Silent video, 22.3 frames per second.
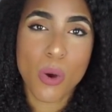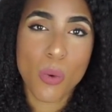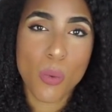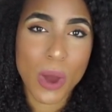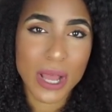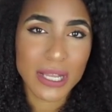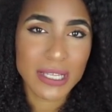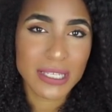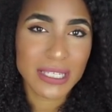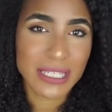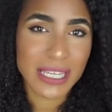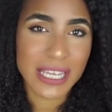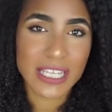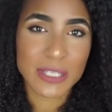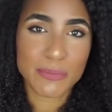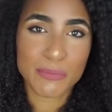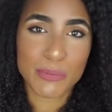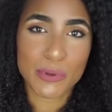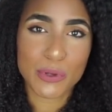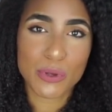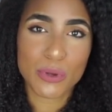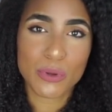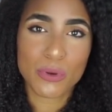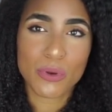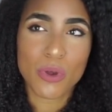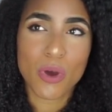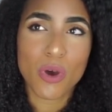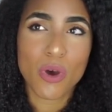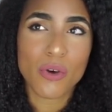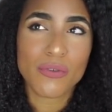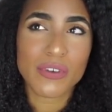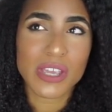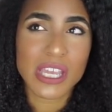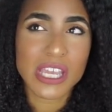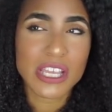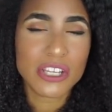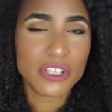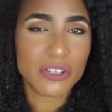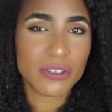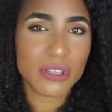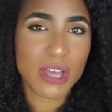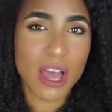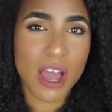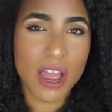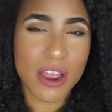1 teaspoon of
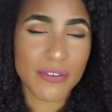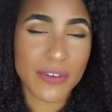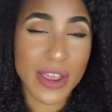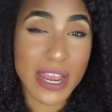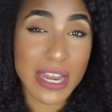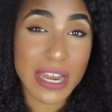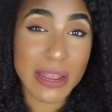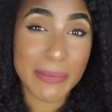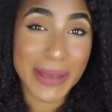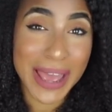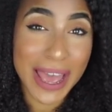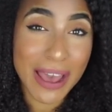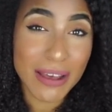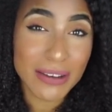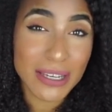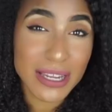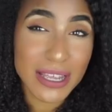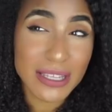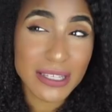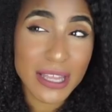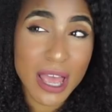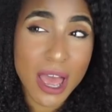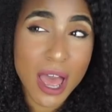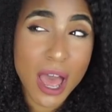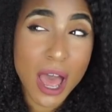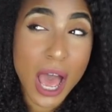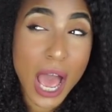each of the Ayurvedic powders.